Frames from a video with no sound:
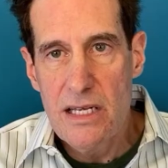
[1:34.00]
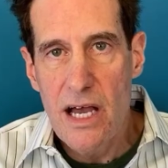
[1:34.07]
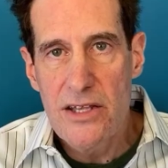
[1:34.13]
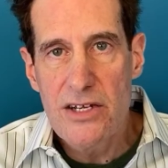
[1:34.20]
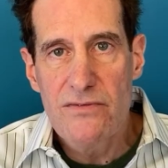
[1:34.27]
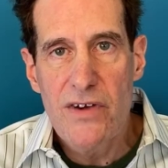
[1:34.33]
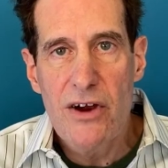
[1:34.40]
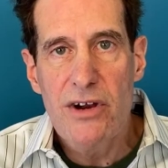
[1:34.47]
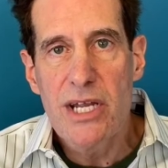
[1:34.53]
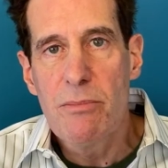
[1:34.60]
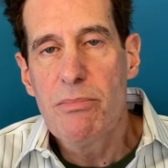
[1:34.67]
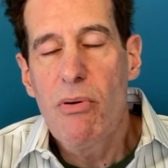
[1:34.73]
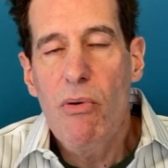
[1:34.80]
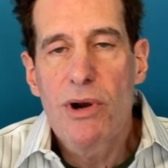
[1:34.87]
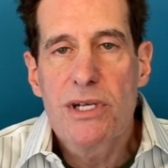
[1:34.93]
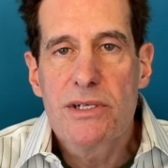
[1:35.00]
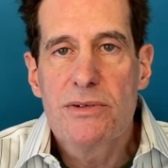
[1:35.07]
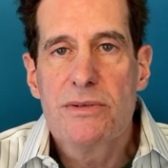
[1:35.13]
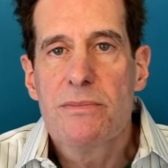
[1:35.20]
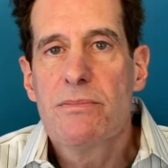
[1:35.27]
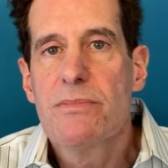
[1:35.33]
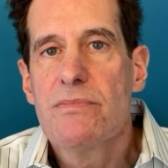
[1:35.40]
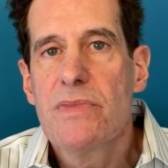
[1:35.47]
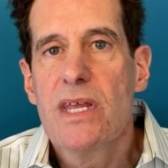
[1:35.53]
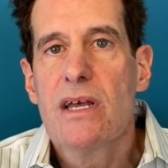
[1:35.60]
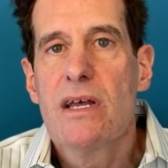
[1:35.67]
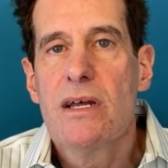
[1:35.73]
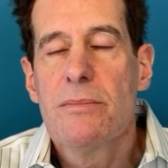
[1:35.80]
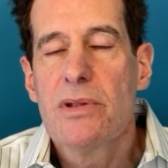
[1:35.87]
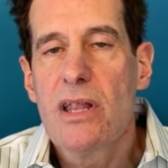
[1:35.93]
other very important
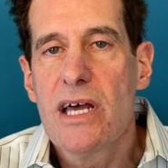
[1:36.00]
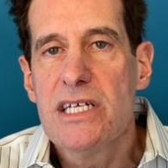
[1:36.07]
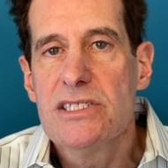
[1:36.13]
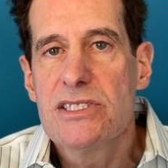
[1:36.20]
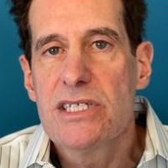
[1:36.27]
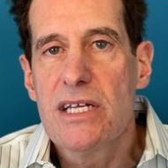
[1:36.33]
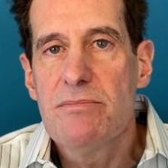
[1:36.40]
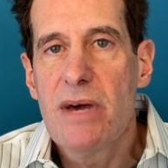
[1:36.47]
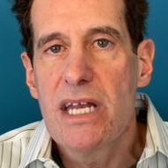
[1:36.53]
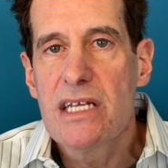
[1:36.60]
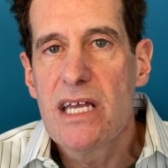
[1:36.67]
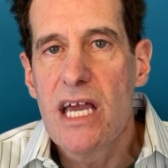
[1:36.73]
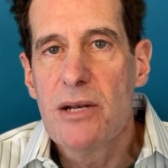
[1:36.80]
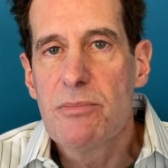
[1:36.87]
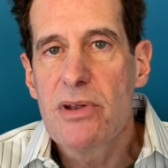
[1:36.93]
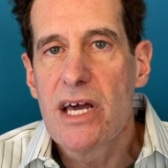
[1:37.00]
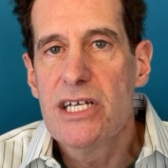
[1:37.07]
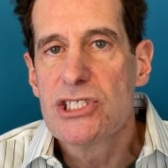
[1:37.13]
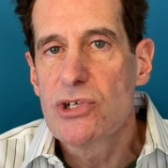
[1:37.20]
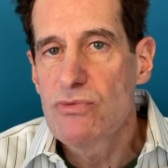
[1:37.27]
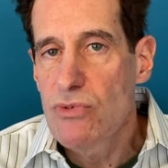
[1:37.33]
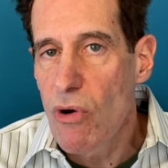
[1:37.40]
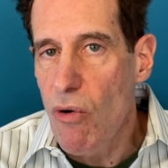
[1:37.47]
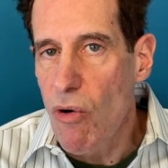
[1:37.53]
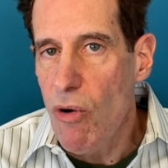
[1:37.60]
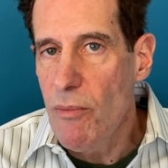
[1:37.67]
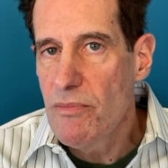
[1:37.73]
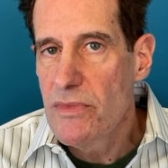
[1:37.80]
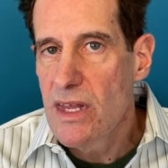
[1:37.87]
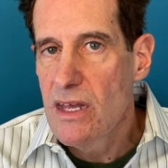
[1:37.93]
place that Medicaid plays a role,
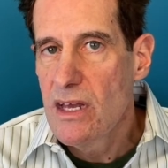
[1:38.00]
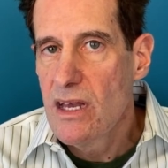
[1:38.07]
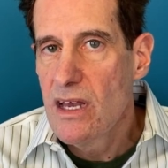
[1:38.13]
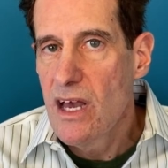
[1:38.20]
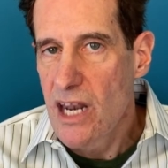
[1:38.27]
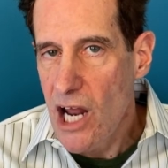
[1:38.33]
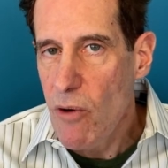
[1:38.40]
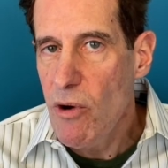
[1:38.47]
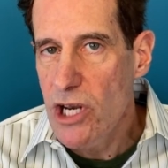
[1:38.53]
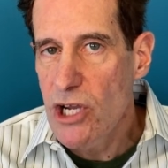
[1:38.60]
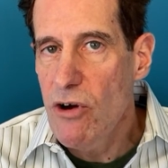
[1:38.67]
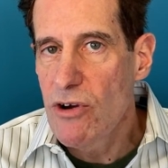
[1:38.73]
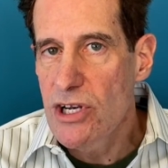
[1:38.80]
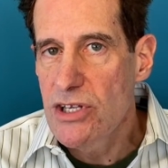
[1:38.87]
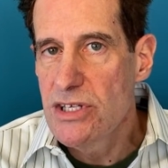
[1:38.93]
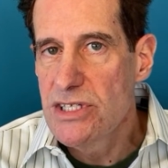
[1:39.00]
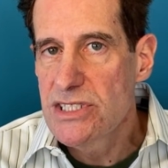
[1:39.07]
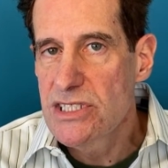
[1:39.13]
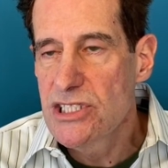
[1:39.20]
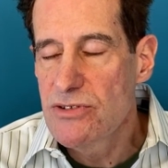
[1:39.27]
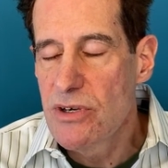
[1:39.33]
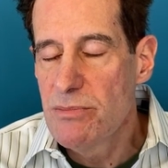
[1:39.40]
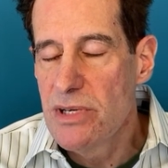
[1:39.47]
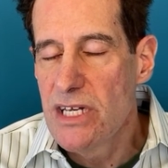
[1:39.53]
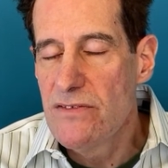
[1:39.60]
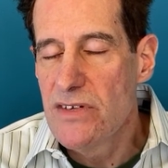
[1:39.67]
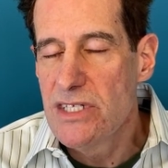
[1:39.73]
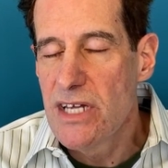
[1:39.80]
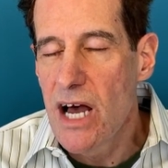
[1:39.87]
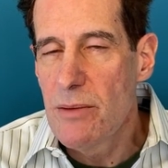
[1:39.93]
and I want to go into this into a bit of a
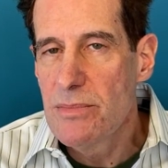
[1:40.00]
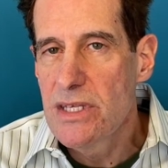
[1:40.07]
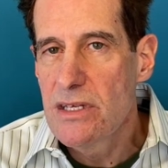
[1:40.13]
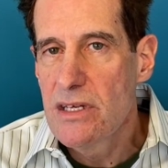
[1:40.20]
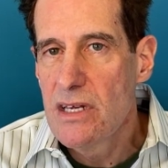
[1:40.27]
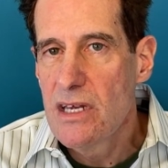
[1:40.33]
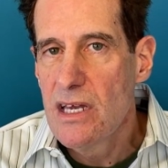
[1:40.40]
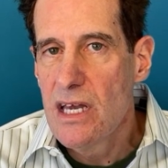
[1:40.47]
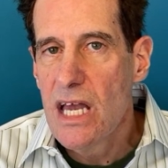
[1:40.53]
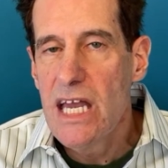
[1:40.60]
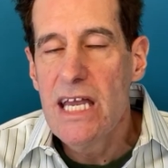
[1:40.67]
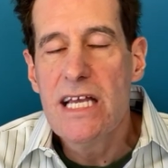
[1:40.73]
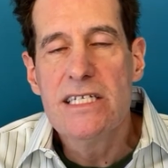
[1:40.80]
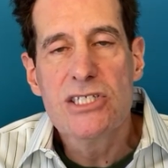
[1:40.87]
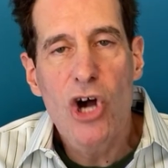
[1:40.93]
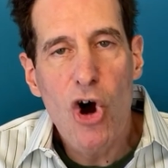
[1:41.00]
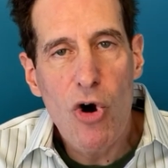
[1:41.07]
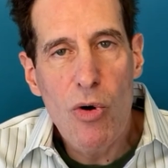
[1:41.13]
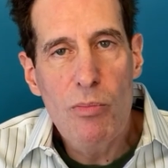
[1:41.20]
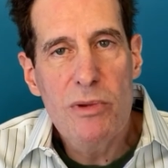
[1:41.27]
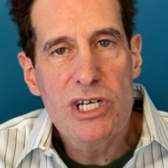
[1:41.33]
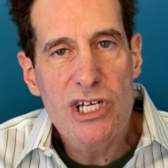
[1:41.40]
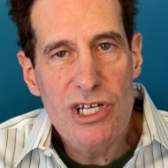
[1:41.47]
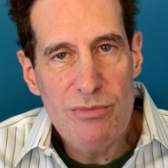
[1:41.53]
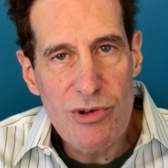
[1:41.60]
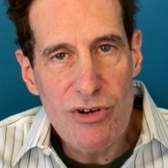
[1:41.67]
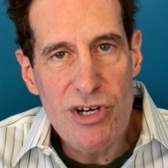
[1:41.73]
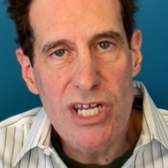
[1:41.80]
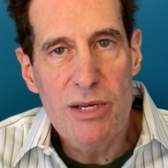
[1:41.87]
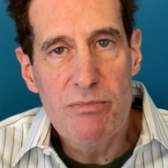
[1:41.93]
depth, is home and
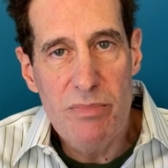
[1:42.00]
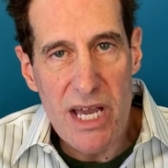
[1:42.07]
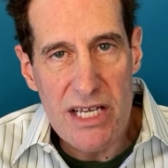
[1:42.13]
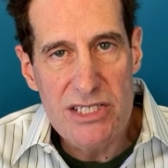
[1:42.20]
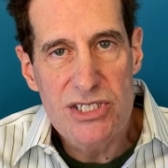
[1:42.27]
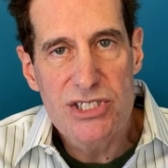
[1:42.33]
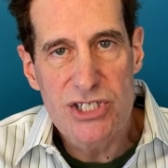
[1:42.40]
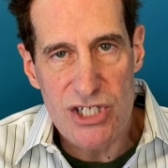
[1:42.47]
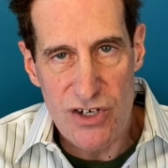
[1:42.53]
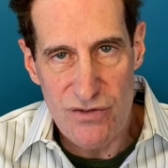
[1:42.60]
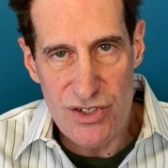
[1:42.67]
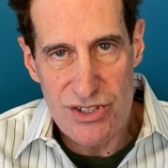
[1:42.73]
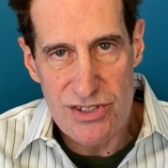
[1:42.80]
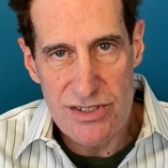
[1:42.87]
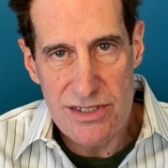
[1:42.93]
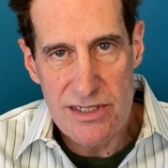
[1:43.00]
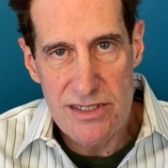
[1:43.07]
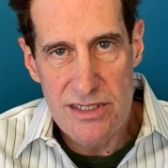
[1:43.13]
community-based services.